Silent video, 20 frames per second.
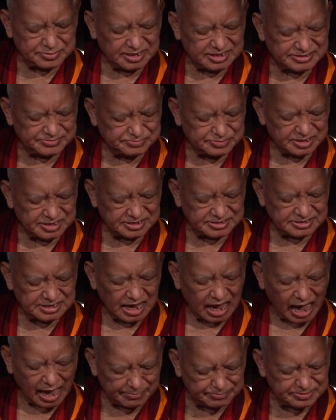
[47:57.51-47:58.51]
being experiences,
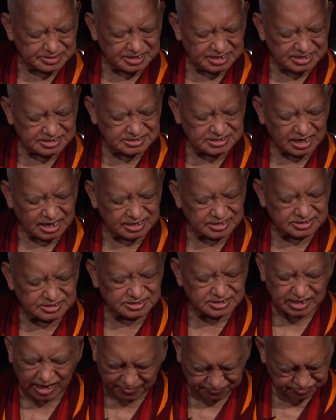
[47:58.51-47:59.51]
happiness and
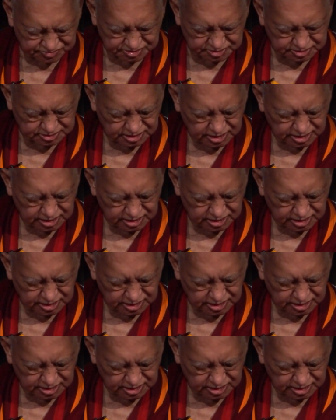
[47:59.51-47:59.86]
suffering.